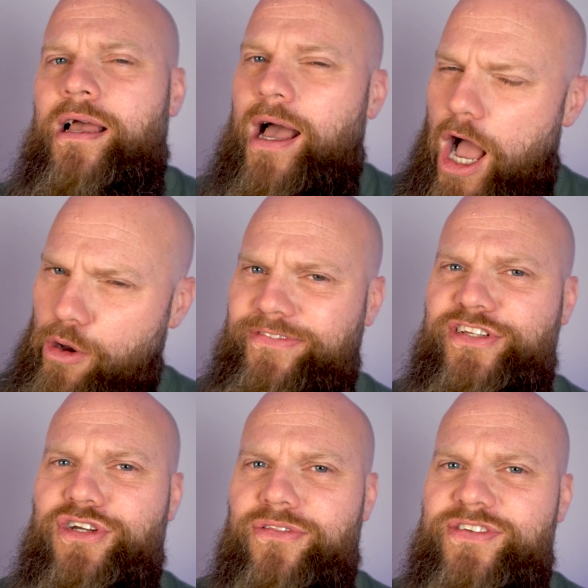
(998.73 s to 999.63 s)
I hope you've
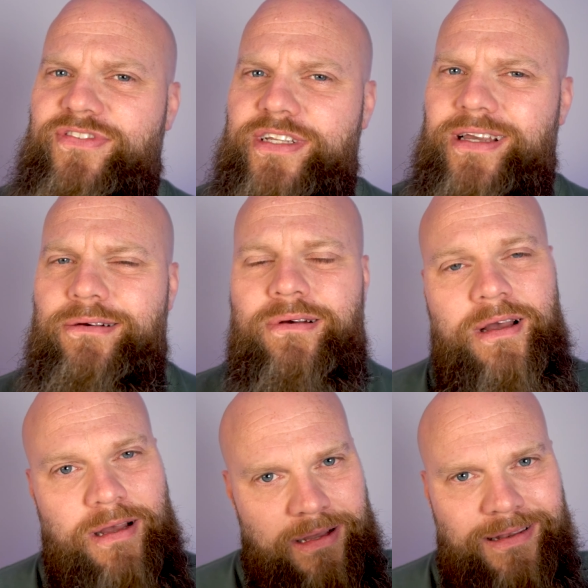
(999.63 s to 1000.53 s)
enjoyed this video.
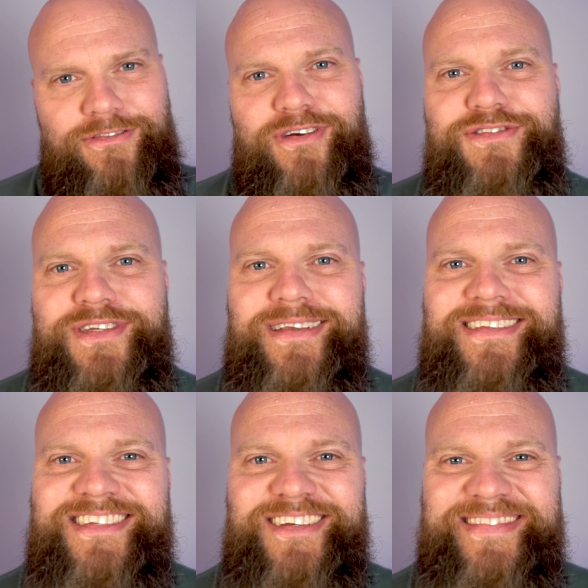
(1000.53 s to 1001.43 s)
Look forward to seeing you again
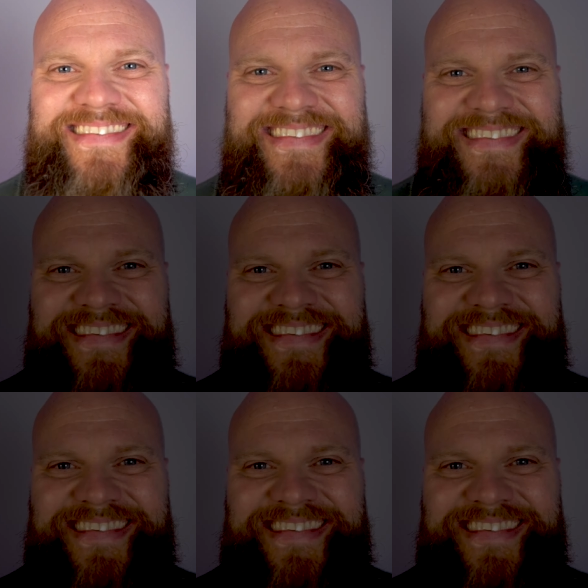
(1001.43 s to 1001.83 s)
soon.